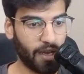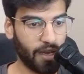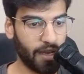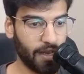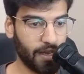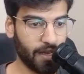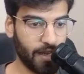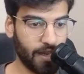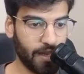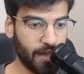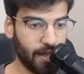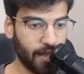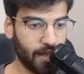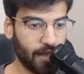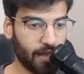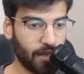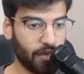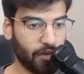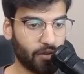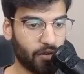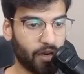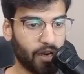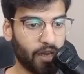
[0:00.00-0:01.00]
ID and
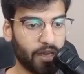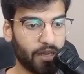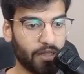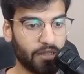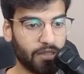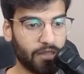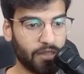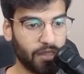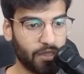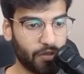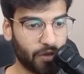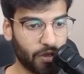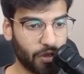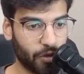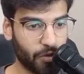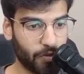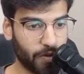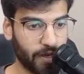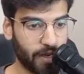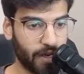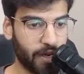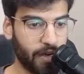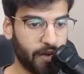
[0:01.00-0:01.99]
your client secret
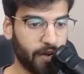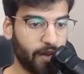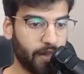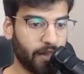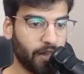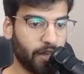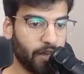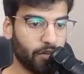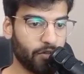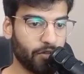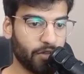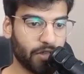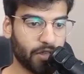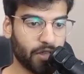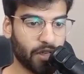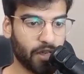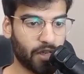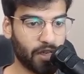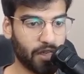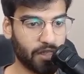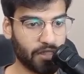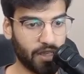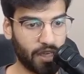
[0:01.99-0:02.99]
over here, and then you're just going
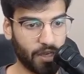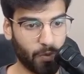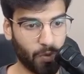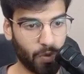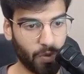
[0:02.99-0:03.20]
to click sign